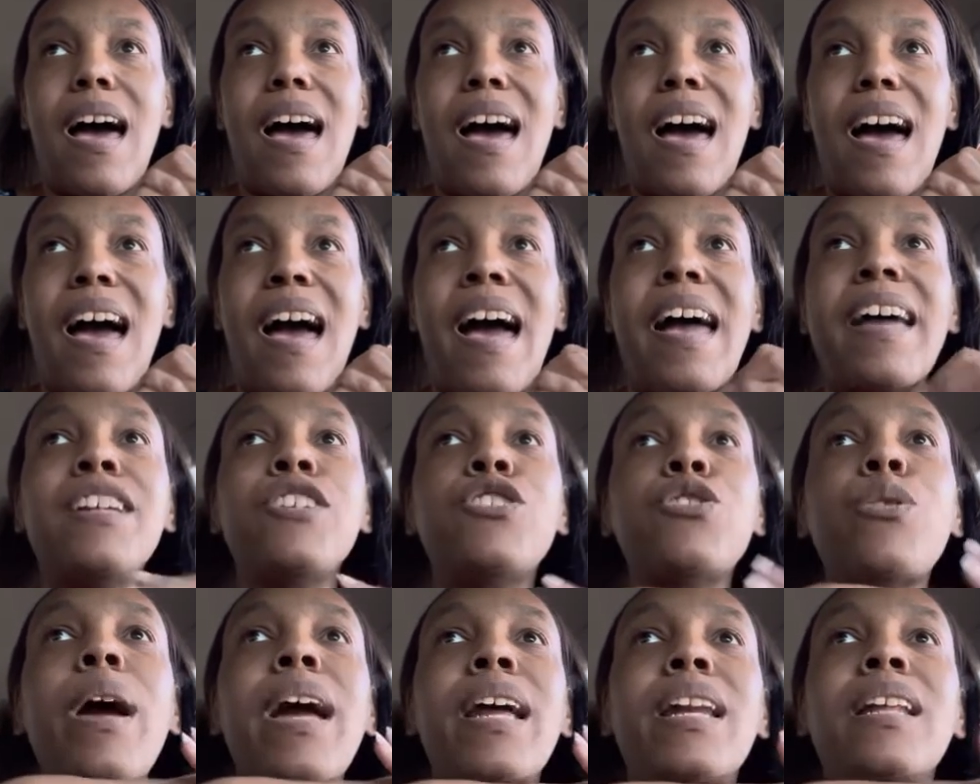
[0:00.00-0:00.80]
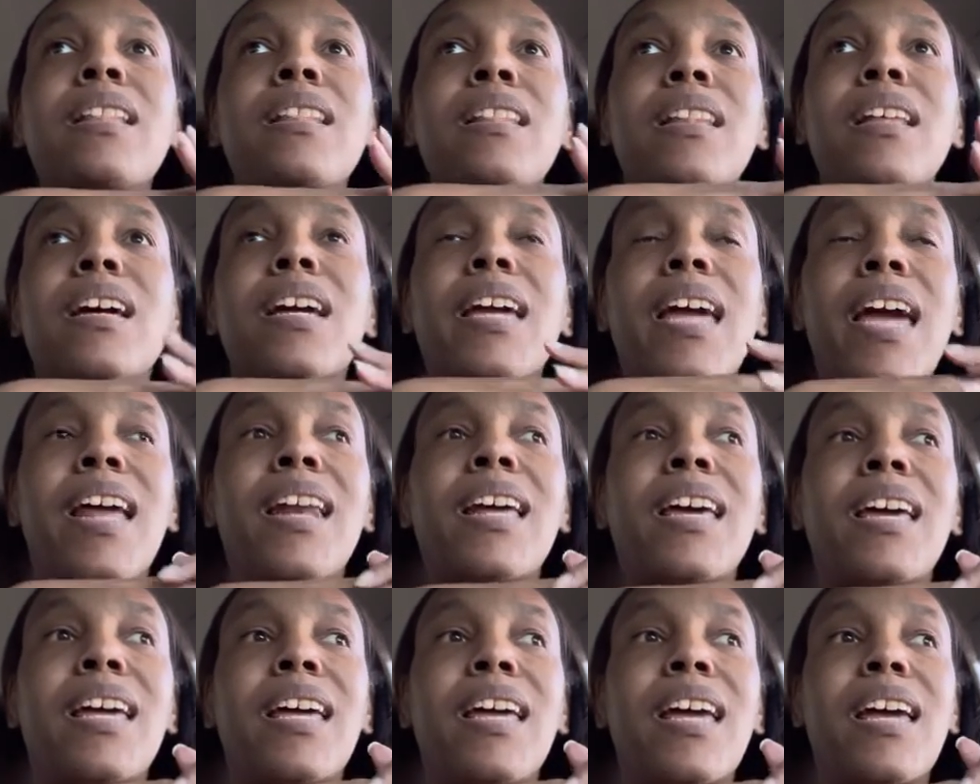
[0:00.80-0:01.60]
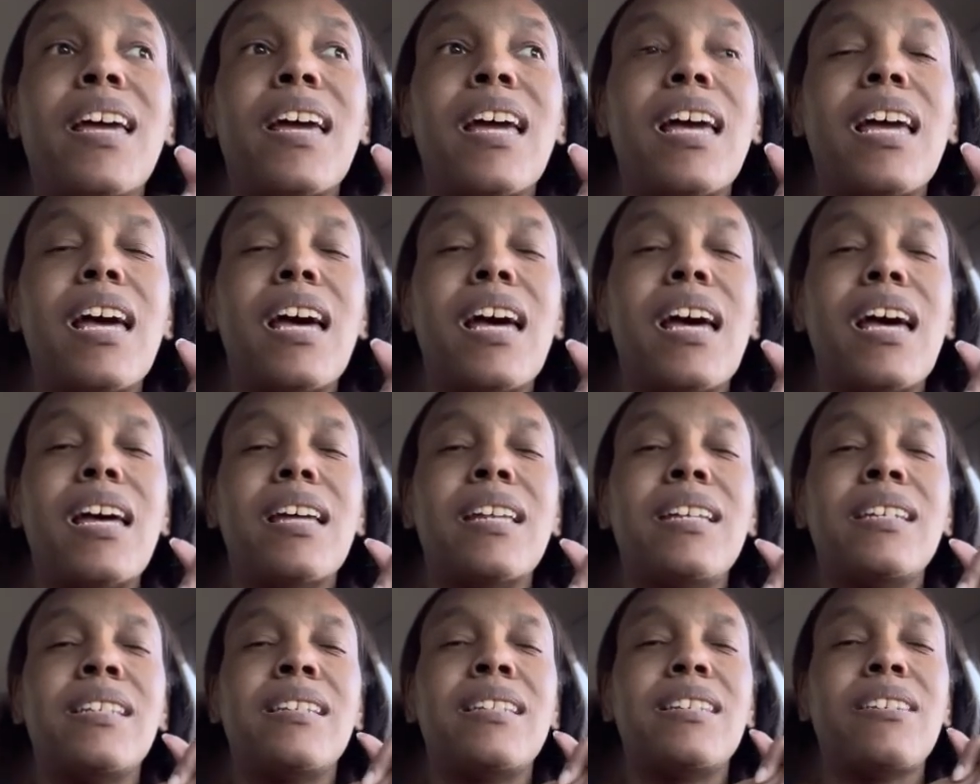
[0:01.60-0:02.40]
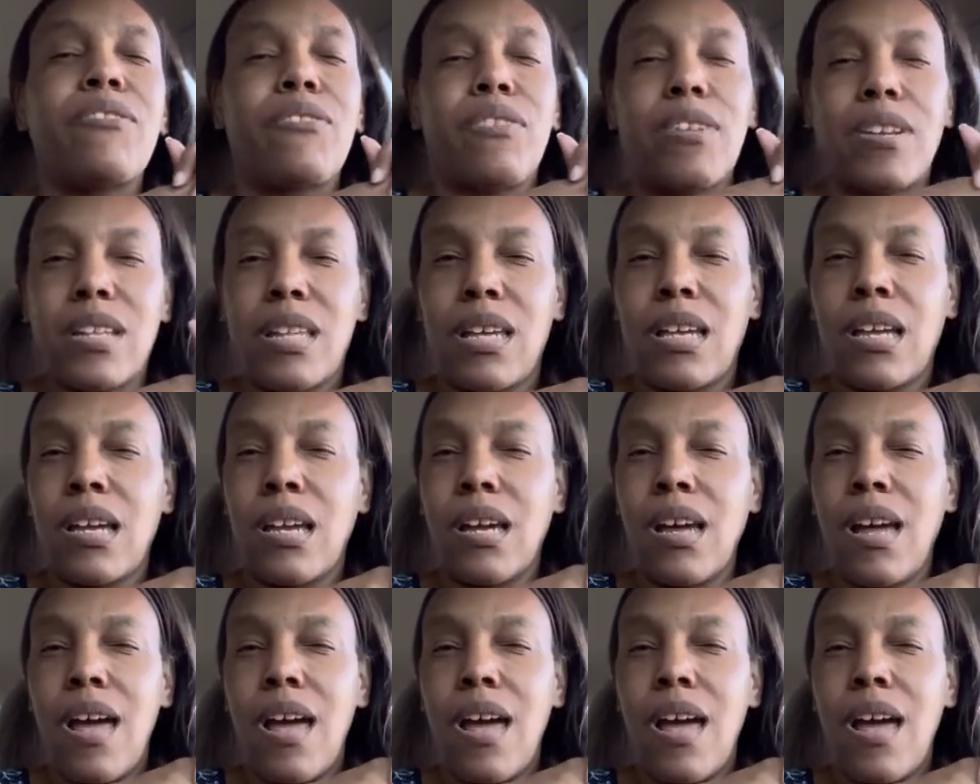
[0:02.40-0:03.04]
I try to look at it differently,